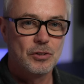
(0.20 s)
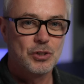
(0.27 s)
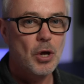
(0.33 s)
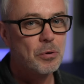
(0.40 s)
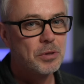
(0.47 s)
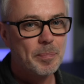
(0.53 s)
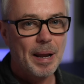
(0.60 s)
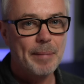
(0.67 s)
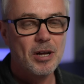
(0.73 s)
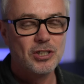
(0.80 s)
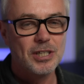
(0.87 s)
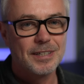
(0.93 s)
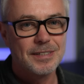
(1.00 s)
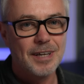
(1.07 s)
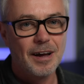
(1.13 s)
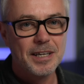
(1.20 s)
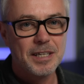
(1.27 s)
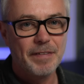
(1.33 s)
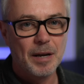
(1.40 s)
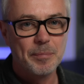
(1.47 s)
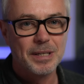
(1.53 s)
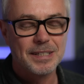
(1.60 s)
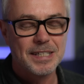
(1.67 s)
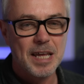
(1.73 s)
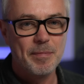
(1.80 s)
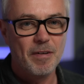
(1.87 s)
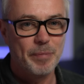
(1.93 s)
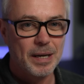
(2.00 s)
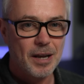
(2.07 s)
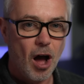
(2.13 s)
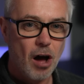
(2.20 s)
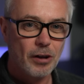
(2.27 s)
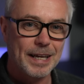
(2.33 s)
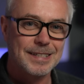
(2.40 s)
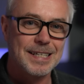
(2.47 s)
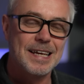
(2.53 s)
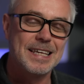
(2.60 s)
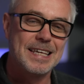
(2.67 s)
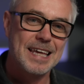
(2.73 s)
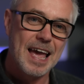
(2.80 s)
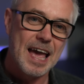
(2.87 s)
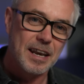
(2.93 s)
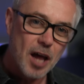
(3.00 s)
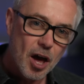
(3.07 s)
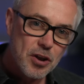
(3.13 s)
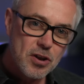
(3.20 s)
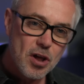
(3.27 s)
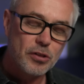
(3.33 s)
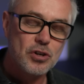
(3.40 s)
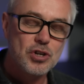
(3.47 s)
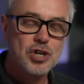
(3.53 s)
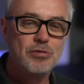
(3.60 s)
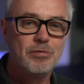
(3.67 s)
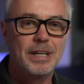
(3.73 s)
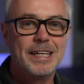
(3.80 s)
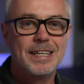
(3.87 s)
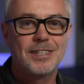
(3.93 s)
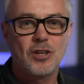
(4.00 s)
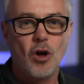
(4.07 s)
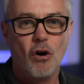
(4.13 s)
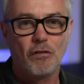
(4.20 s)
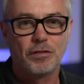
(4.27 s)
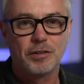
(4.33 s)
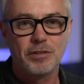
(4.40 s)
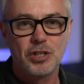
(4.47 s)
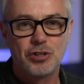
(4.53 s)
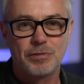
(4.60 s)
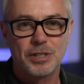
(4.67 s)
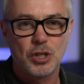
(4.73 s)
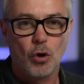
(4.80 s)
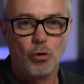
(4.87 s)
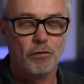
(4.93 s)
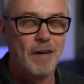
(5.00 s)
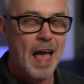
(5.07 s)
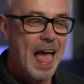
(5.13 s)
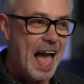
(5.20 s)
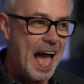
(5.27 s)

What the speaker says: So the Blackmagic Design development team have been hard at it again, another new release of DaVinci Resolve,